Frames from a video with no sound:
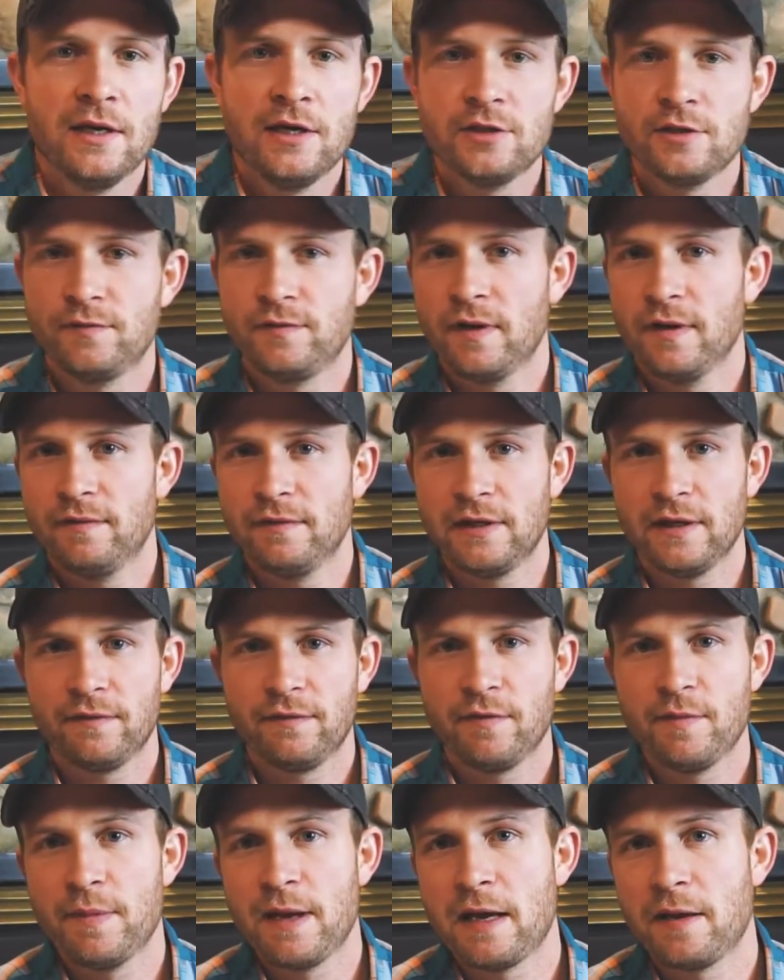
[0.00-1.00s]
So if you have a
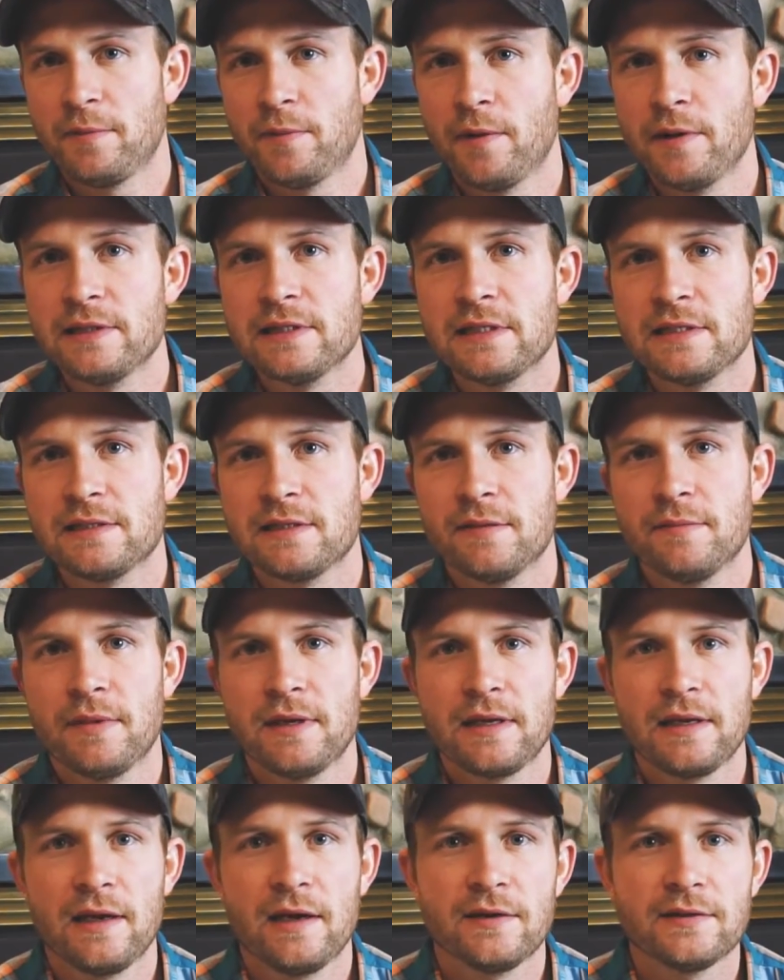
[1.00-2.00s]
different amount of points than
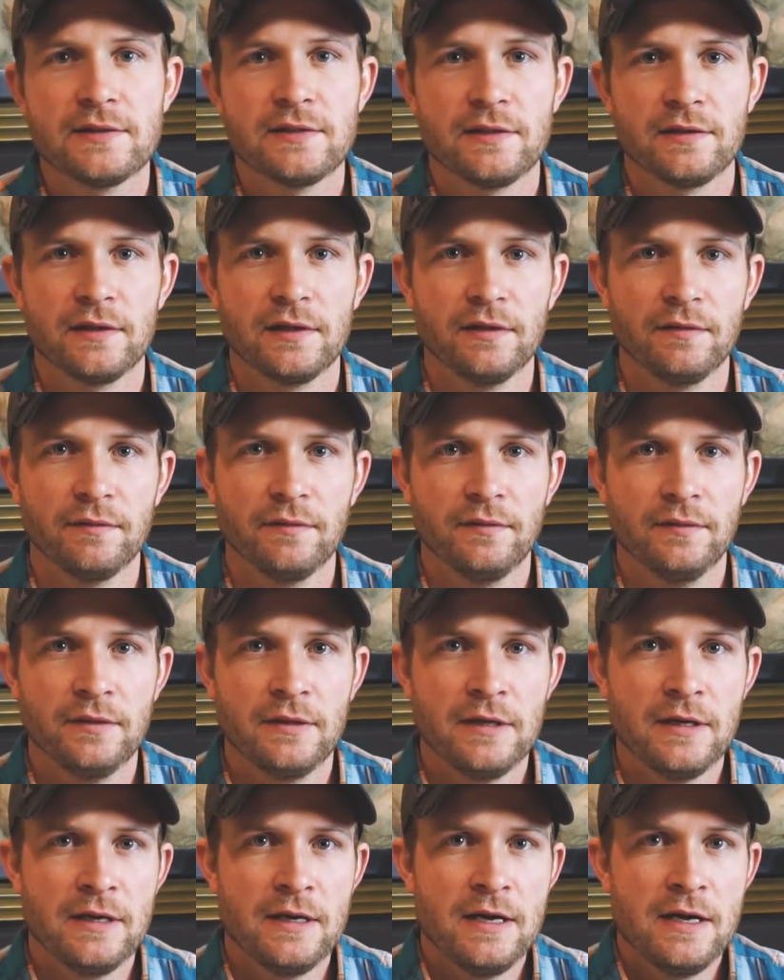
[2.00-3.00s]
somebody else,
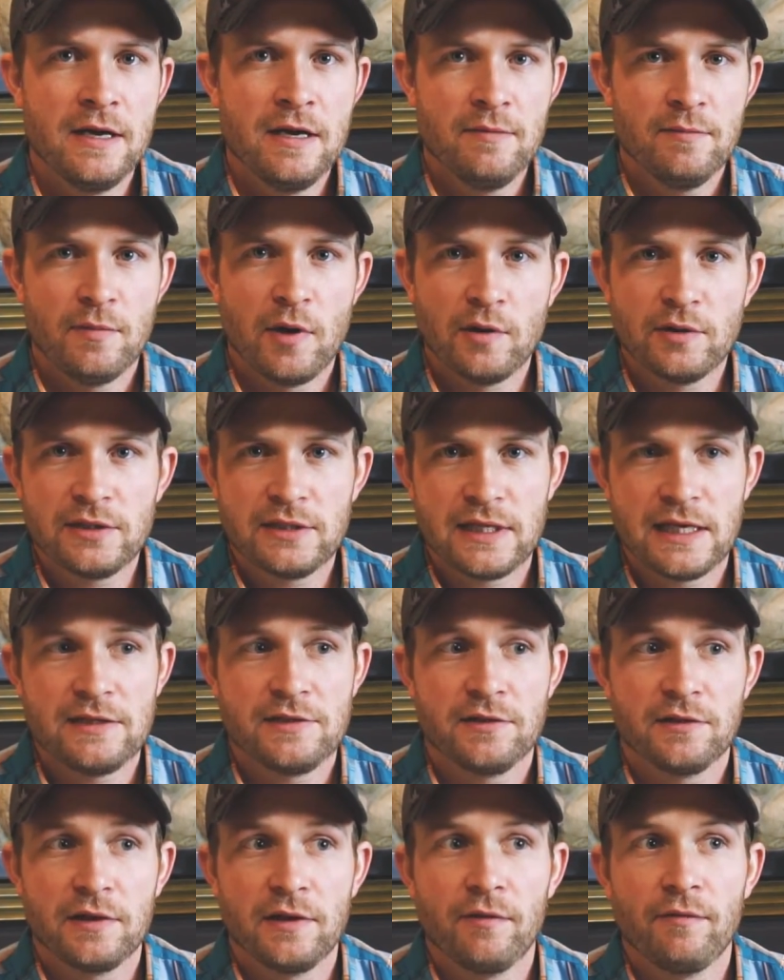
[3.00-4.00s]
most
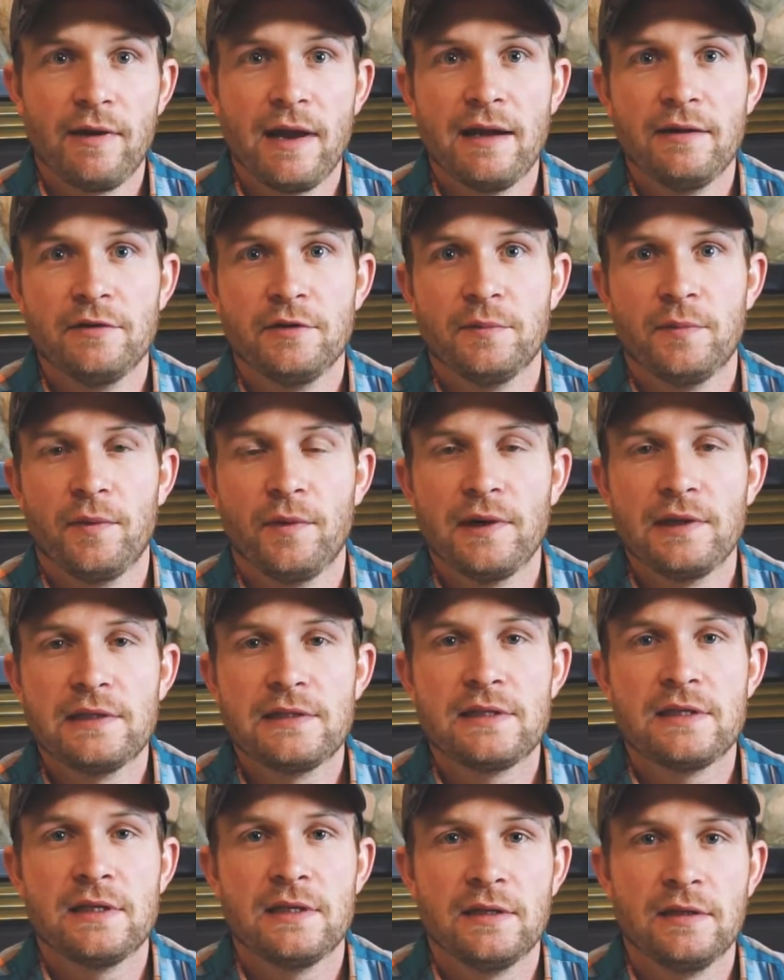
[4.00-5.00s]
states are gonna round your
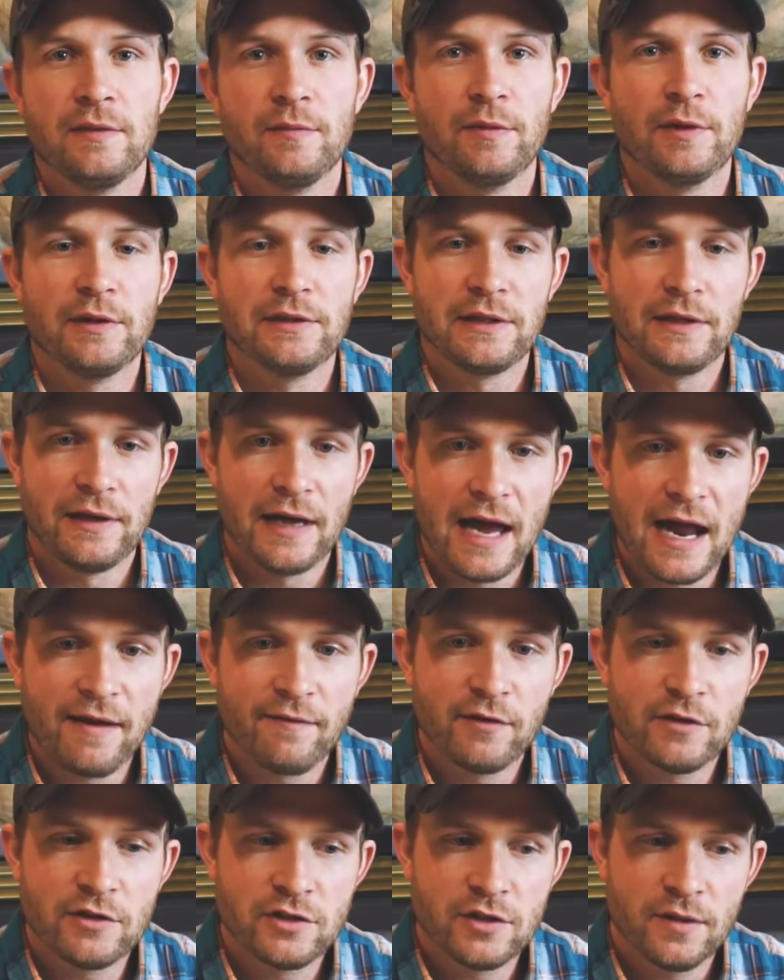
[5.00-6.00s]
points. They'll
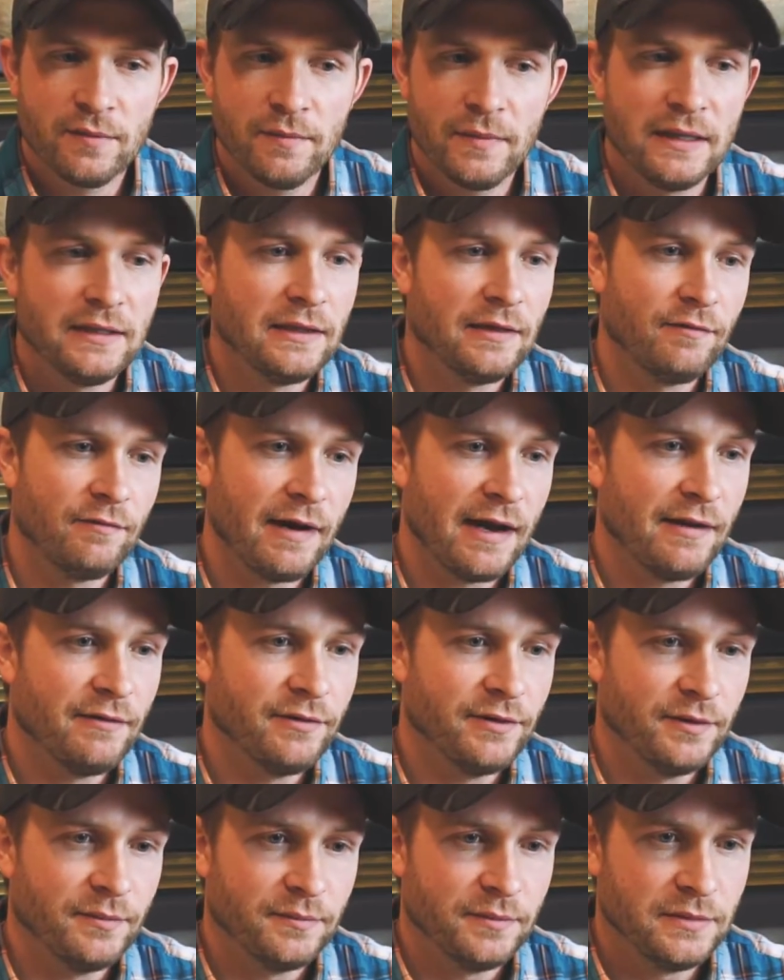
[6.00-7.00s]
average them and then round
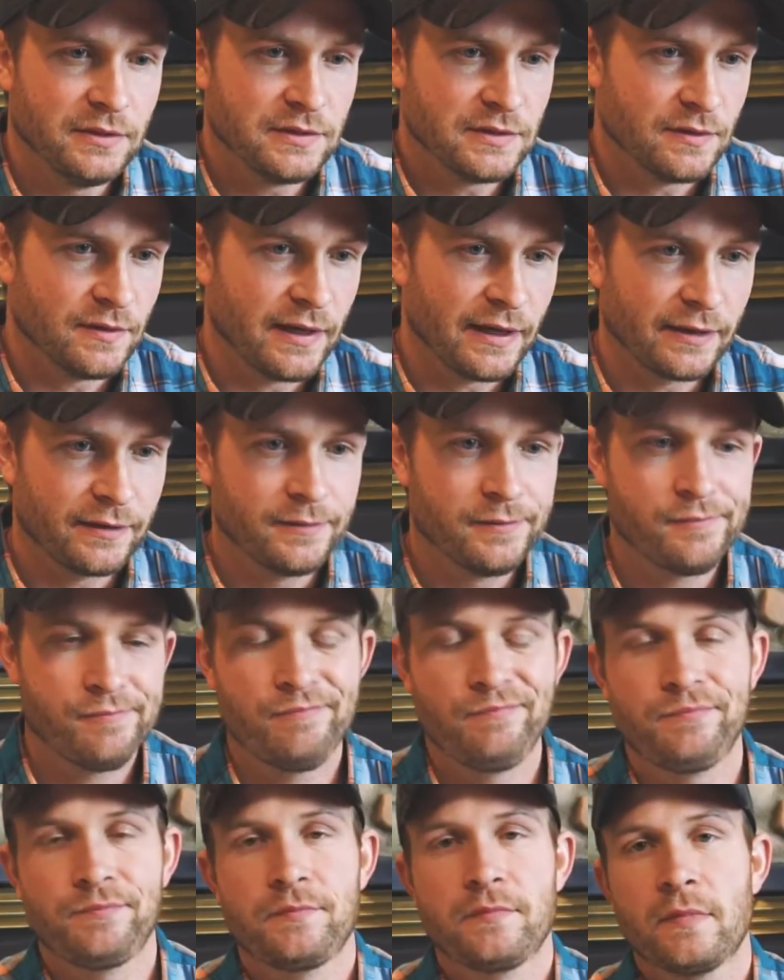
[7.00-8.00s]
them. So like
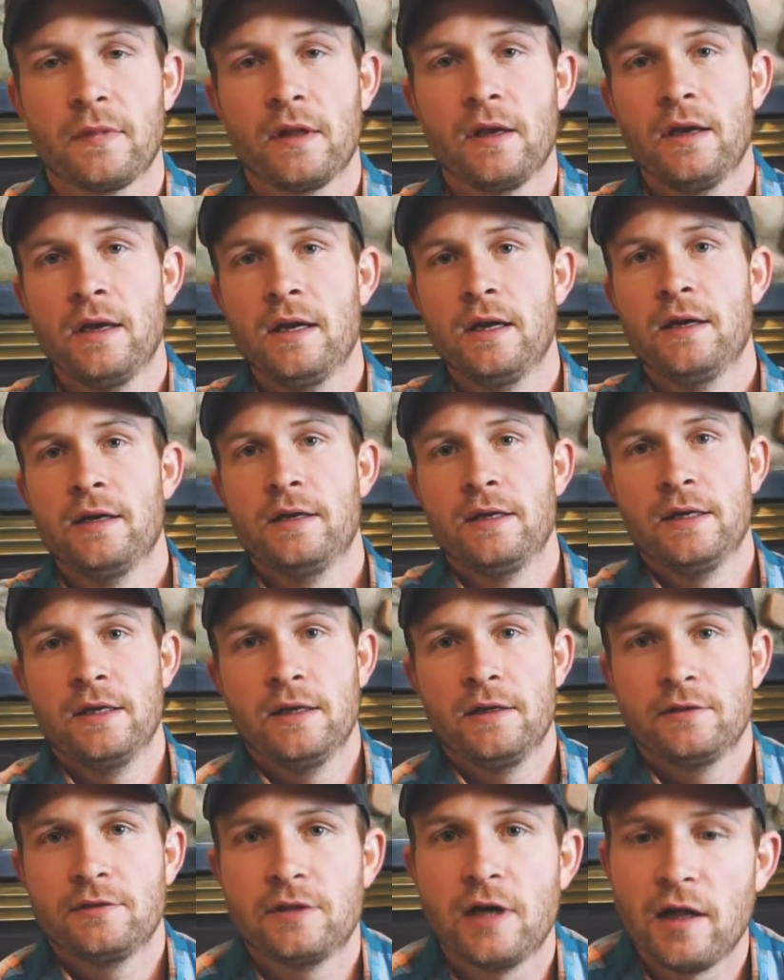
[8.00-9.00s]

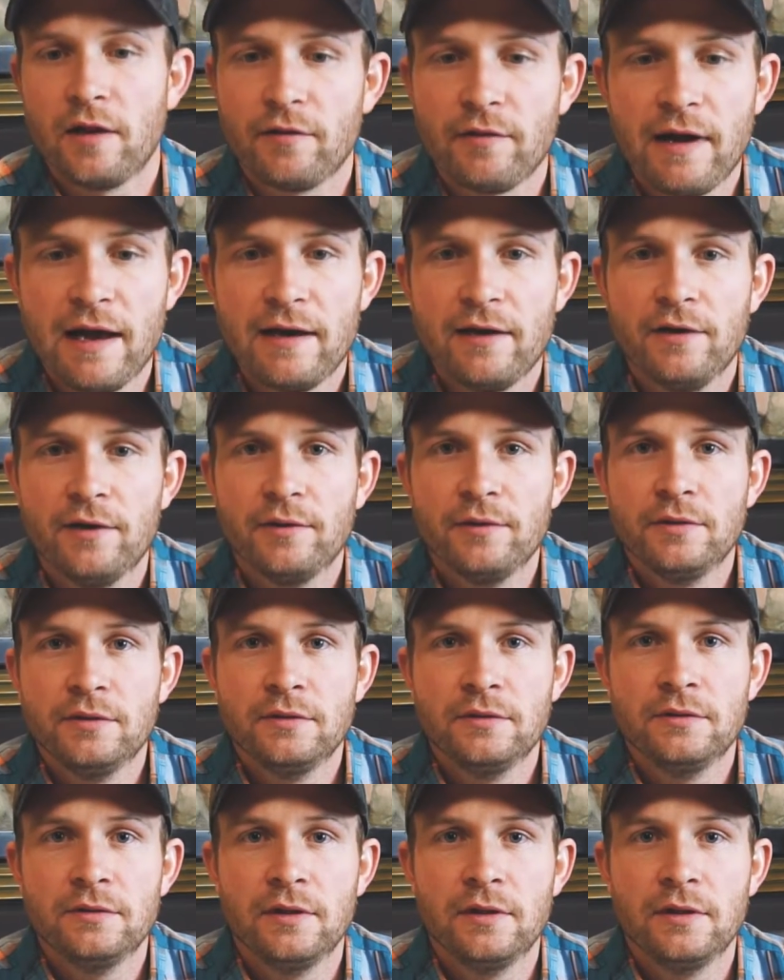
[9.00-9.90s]
Colorado